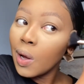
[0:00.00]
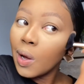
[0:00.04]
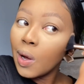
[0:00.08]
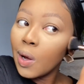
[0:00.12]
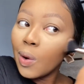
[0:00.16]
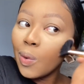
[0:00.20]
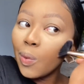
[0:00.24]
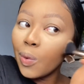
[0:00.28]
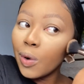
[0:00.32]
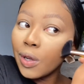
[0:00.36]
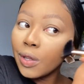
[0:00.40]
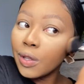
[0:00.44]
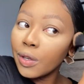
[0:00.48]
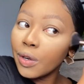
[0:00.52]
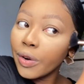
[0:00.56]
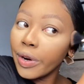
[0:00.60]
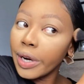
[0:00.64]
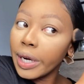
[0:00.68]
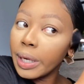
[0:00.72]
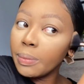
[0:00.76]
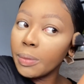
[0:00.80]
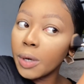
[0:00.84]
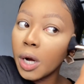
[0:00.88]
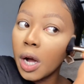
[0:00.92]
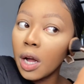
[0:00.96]
With
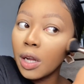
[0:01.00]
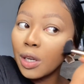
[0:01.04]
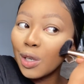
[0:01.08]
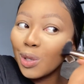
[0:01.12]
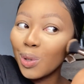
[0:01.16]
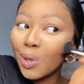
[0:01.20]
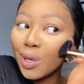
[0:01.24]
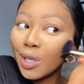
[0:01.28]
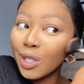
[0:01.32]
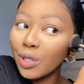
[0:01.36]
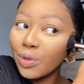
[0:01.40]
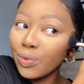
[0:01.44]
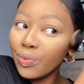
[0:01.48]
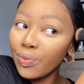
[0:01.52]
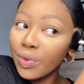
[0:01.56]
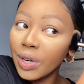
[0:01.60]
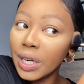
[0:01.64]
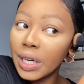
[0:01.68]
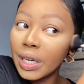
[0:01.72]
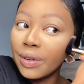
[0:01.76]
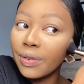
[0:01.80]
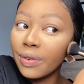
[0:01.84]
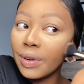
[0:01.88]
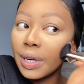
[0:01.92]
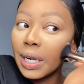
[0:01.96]
cream contour, it's
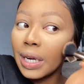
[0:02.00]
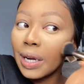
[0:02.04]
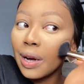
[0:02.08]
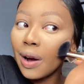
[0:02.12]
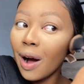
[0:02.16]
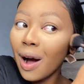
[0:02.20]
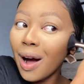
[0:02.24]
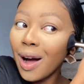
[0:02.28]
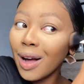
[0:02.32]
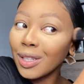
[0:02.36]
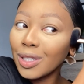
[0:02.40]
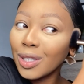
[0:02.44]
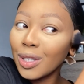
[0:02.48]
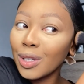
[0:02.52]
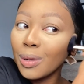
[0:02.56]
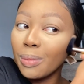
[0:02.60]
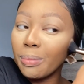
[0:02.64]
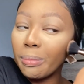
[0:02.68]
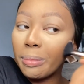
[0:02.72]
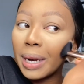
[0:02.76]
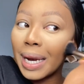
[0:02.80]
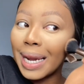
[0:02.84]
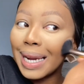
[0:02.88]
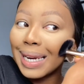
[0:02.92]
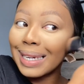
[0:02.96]
really hard to
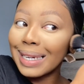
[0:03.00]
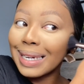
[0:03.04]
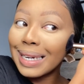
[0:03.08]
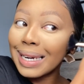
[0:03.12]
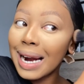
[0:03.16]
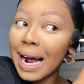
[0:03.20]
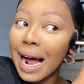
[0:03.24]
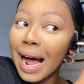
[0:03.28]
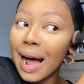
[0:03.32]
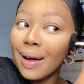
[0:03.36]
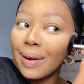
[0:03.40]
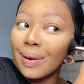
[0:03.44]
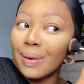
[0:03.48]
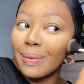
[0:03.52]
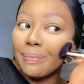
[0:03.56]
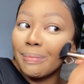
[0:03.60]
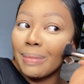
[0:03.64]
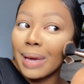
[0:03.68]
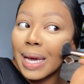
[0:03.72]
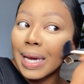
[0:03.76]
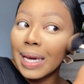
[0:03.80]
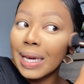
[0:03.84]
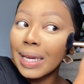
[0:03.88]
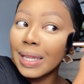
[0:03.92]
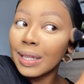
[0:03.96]
blend it out and
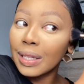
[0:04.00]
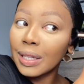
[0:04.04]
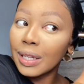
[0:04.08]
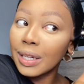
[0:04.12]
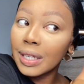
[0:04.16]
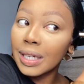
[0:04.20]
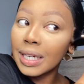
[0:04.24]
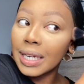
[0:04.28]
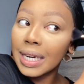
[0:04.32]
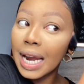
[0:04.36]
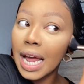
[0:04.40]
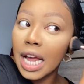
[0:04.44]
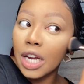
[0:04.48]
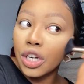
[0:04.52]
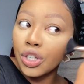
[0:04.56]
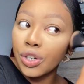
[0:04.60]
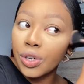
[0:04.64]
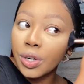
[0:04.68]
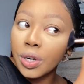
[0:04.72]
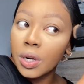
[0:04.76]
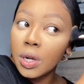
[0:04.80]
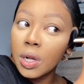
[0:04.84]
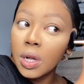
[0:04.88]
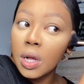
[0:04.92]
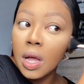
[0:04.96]
make it look
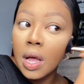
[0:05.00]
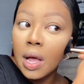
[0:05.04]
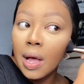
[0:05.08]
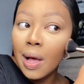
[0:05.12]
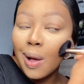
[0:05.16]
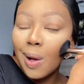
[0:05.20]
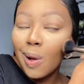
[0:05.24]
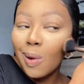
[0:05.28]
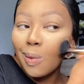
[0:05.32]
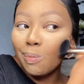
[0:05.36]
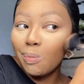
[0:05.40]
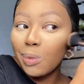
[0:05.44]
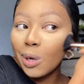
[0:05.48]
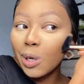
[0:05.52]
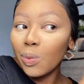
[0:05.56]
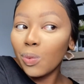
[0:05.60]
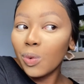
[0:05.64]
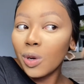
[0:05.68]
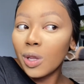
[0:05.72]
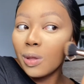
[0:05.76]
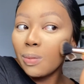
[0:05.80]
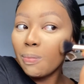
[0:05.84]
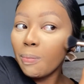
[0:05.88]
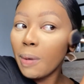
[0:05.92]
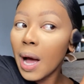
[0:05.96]
natural, but
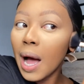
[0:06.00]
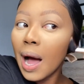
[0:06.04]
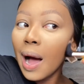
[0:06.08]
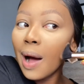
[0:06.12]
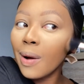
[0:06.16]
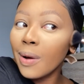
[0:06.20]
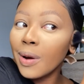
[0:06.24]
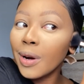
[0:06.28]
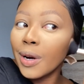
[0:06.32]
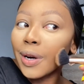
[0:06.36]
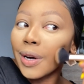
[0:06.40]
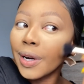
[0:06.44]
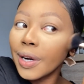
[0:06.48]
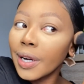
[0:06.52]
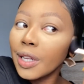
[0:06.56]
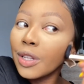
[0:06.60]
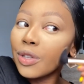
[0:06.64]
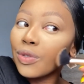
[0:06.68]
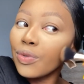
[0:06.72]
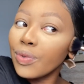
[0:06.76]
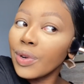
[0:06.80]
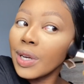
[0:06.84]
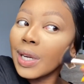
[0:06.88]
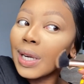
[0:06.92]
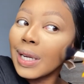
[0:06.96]
with powder,
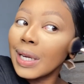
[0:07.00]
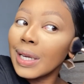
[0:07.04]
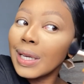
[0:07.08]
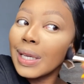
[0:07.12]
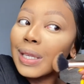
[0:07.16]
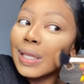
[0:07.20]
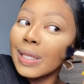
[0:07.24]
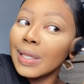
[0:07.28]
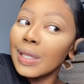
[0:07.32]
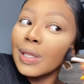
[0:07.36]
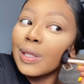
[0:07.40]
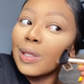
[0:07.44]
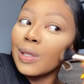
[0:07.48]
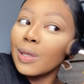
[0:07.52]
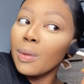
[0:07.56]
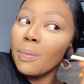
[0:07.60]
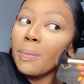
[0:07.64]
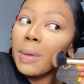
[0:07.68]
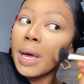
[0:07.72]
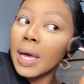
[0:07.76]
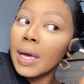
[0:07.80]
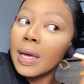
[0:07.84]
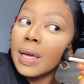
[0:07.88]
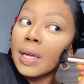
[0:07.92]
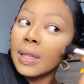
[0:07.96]
it's really easy to
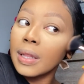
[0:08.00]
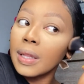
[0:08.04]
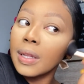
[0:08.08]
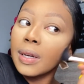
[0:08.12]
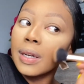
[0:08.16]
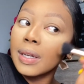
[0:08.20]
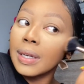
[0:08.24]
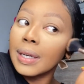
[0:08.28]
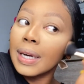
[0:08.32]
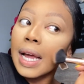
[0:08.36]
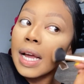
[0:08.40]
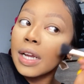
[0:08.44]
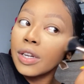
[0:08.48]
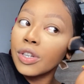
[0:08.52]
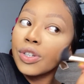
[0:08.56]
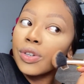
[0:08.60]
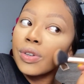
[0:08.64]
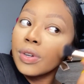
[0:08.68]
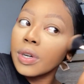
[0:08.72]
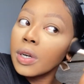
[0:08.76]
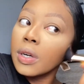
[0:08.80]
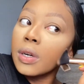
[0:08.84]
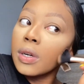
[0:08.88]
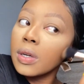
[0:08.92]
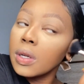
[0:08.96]
make it look
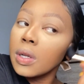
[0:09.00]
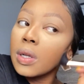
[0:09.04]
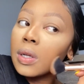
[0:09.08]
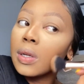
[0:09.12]
natural.